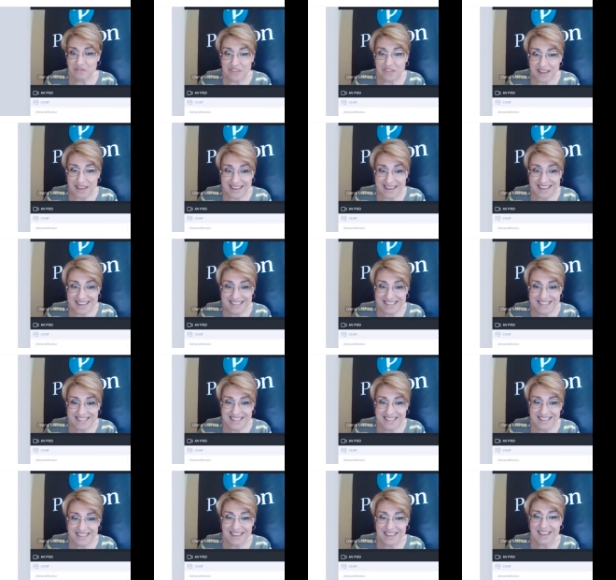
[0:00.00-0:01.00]

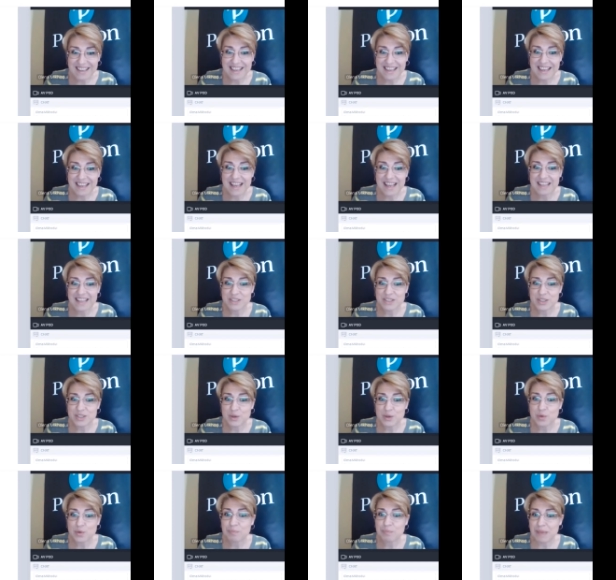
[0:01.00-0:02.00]
fact again.
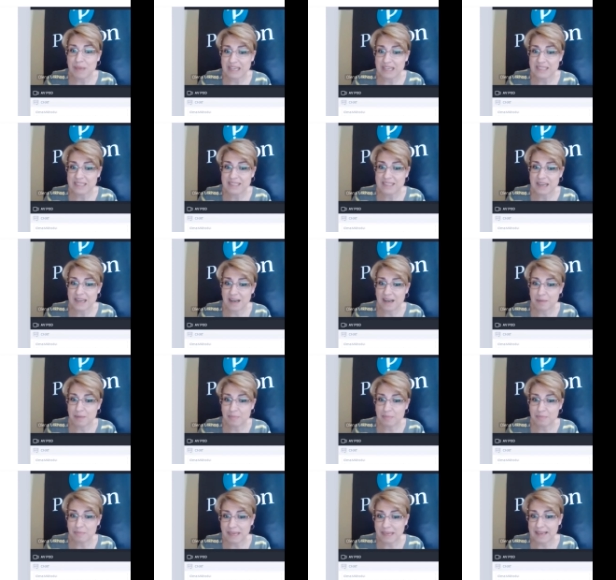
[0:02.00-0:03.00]
So pick
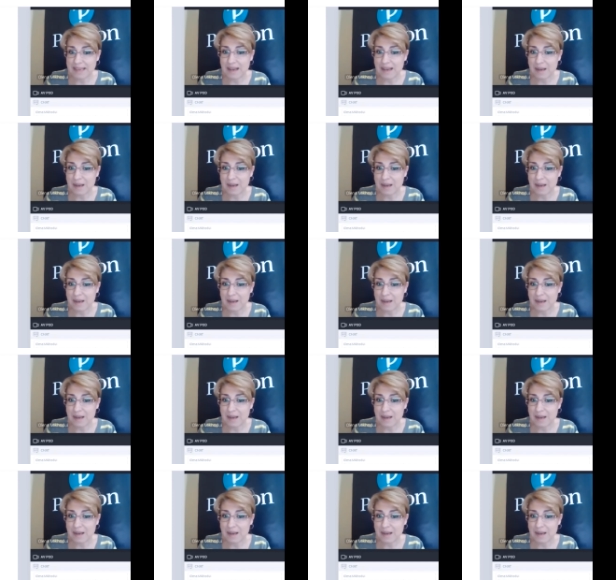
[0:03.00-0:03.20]
up